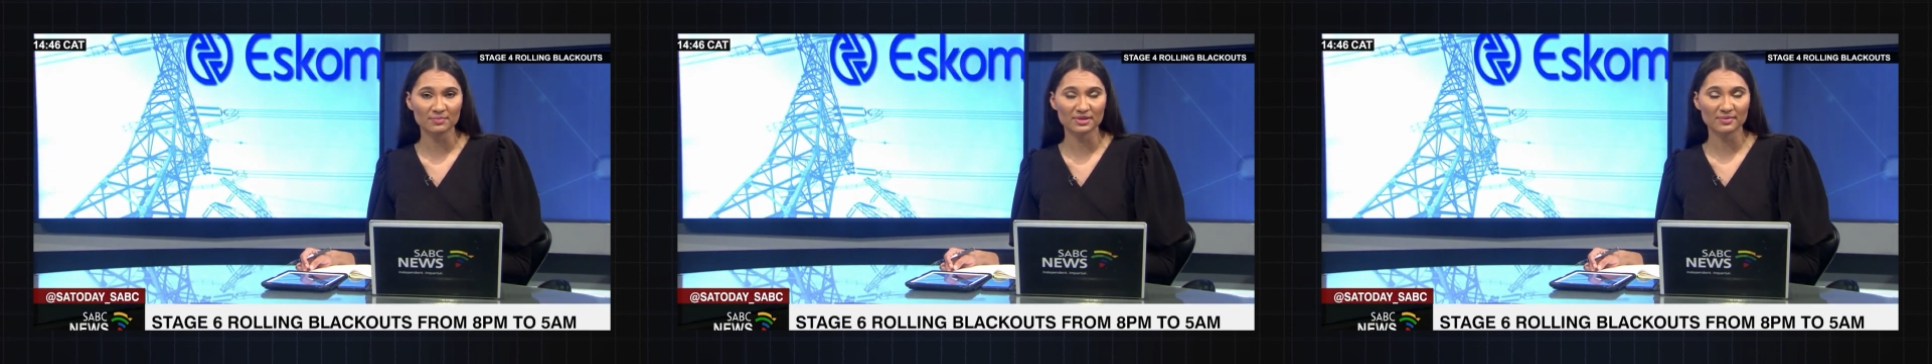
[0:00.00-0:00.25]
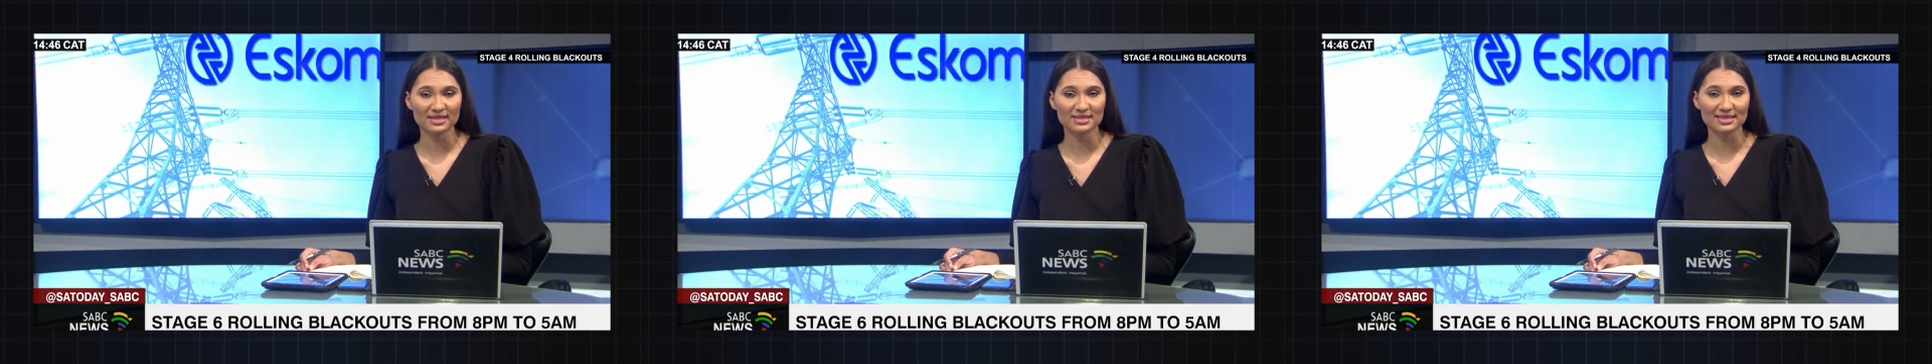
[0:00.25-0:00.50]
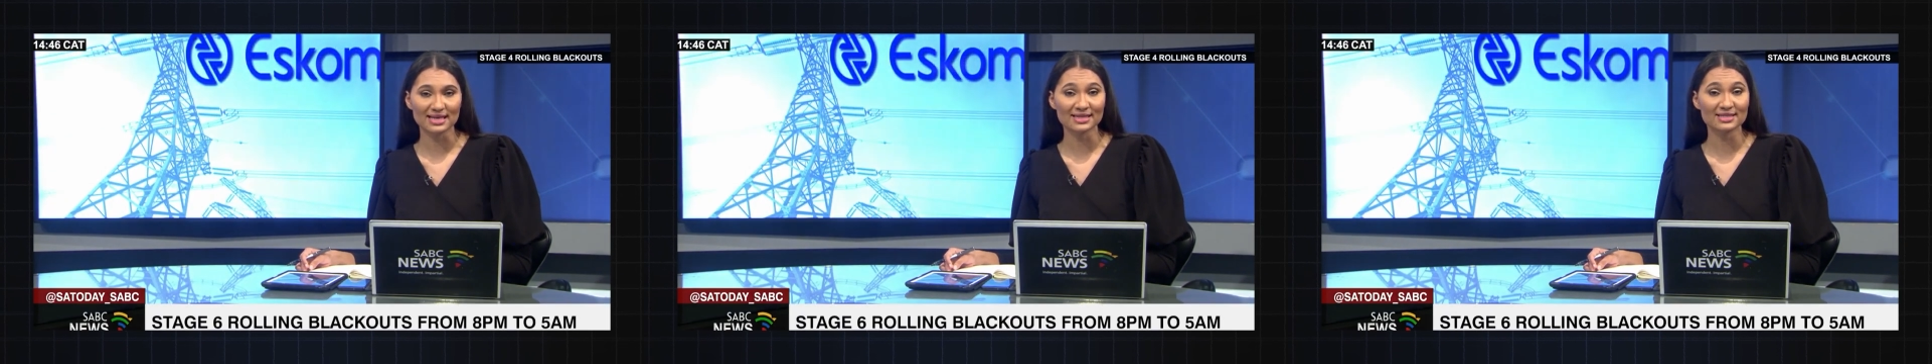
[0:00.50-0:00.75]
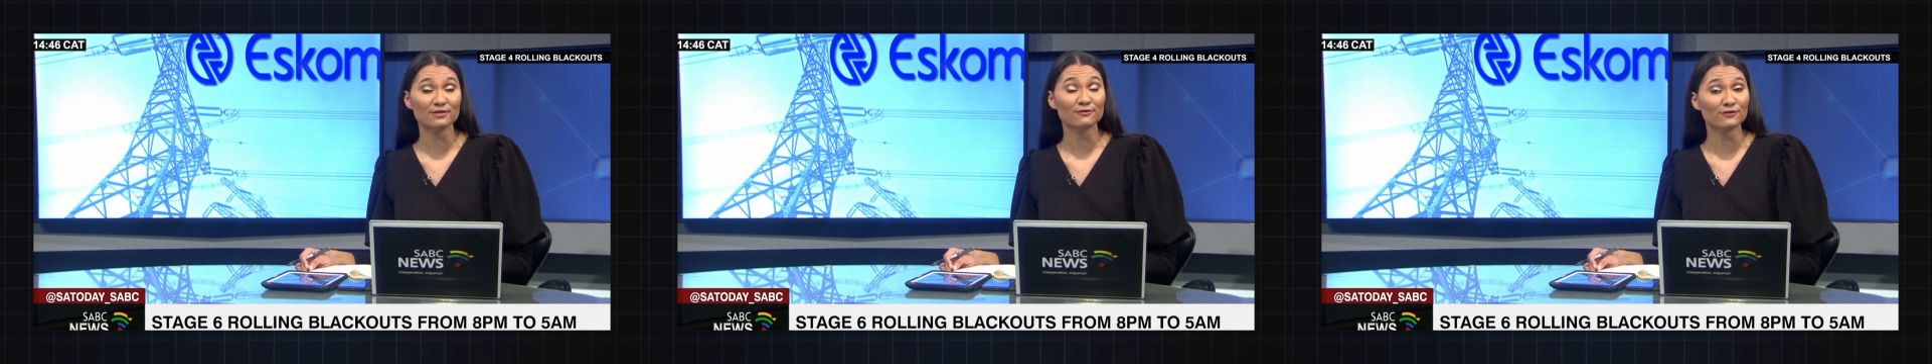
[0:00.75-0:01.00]
overseeing
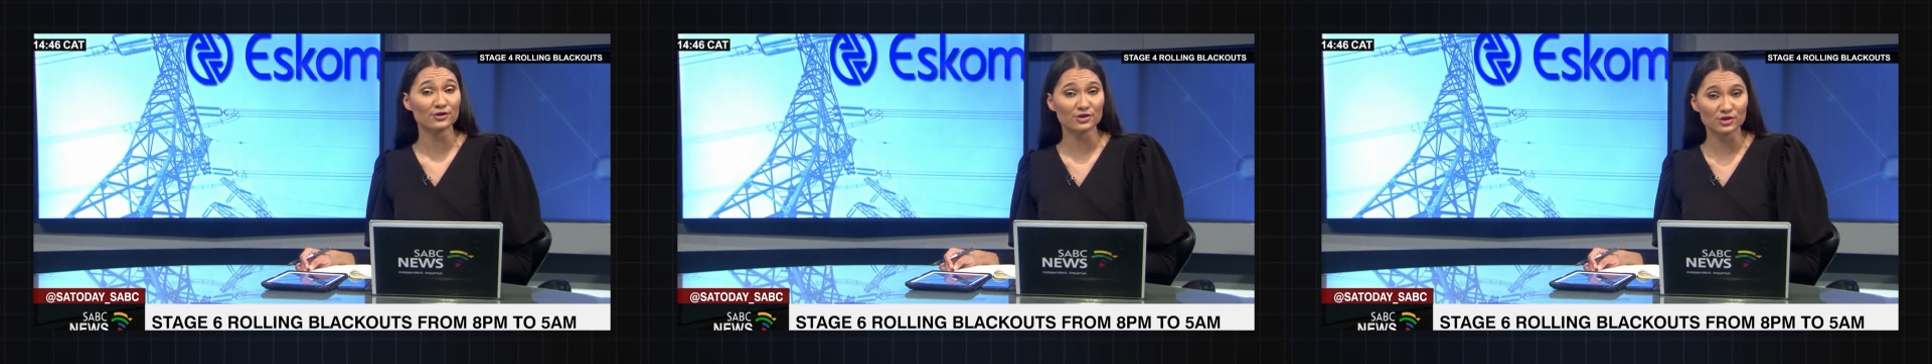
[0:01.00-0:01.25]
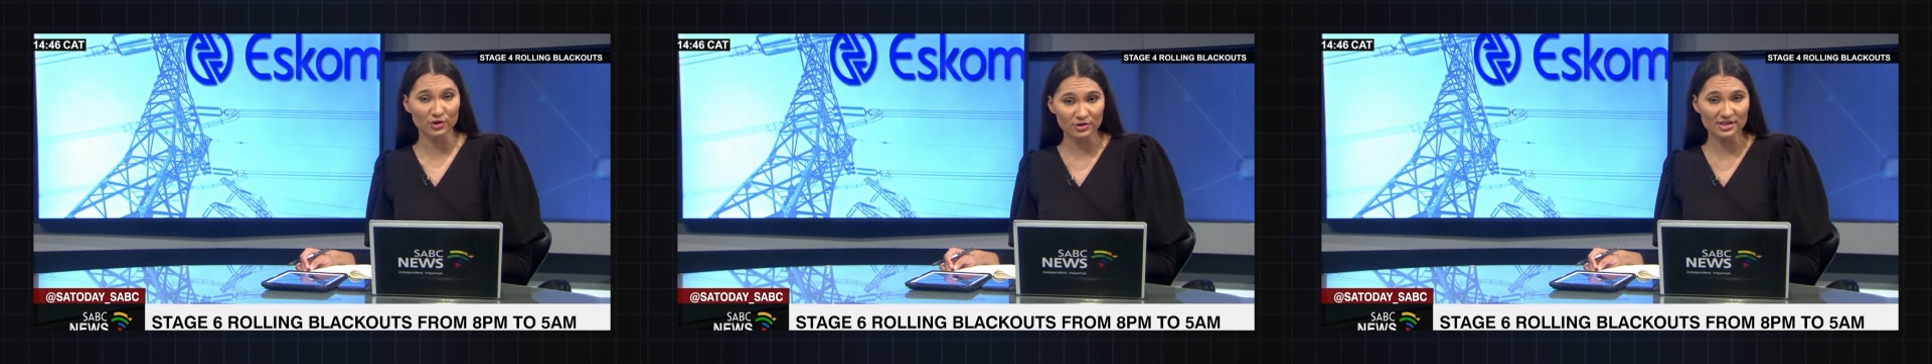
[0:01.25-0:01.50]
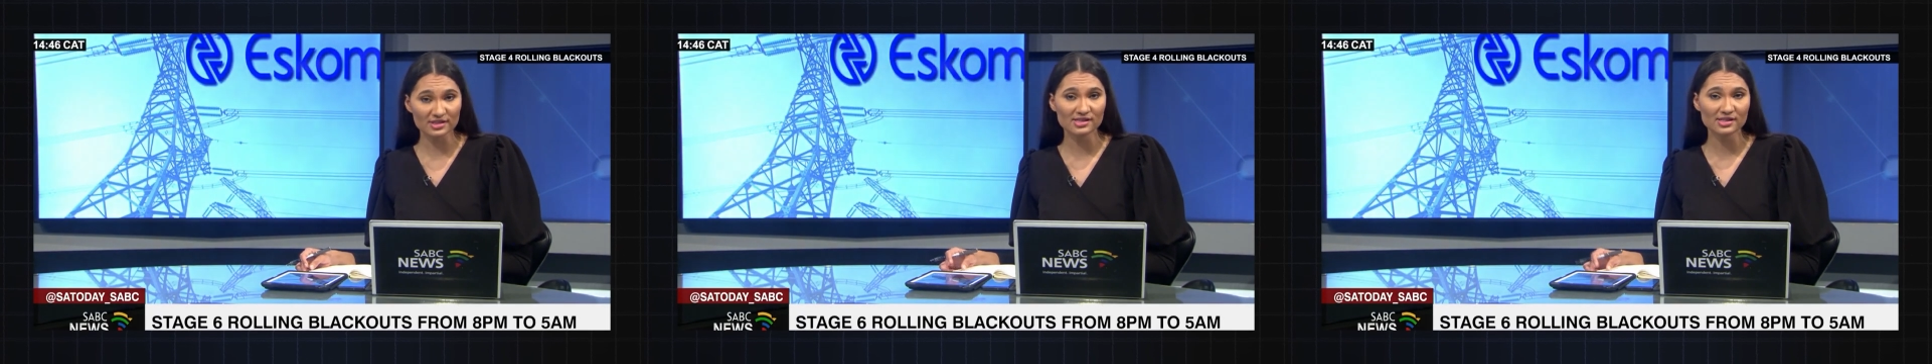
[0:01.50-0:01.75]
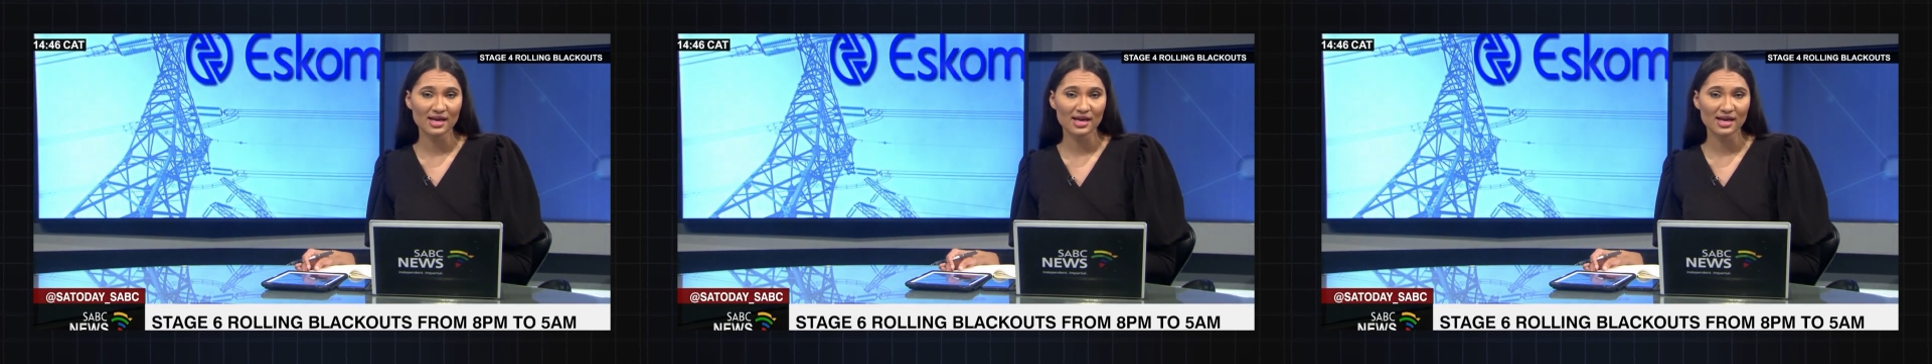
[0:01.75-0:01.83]
South Africa's power